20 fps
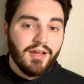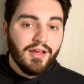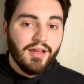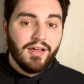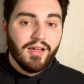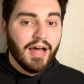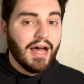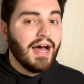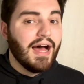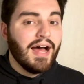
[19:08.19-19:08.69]

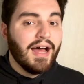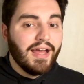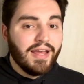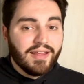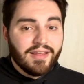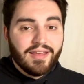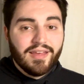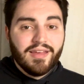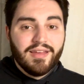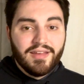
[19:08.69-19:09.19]
I
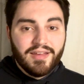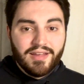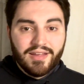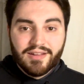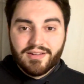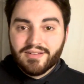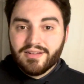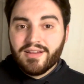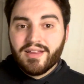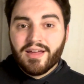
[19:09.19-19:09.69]

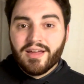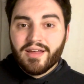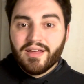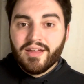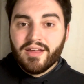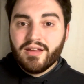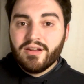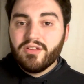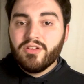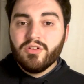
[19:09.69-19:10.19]
can't
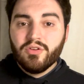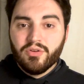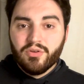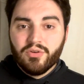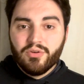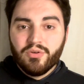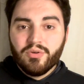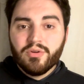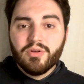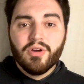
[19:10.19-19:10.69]
let
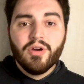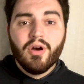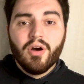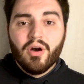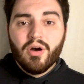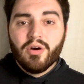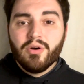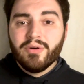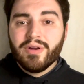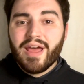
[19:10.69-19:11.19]
you
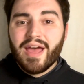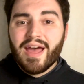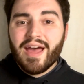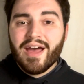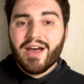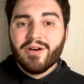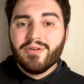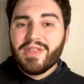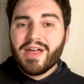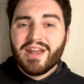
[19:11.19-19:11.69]
go
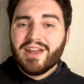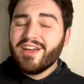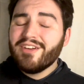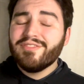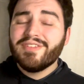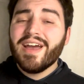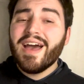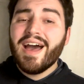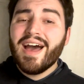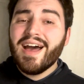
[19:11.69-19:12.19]
now that I've
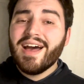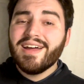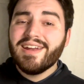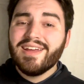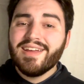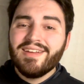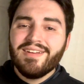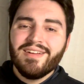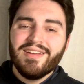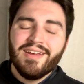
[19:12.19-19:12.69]
got it.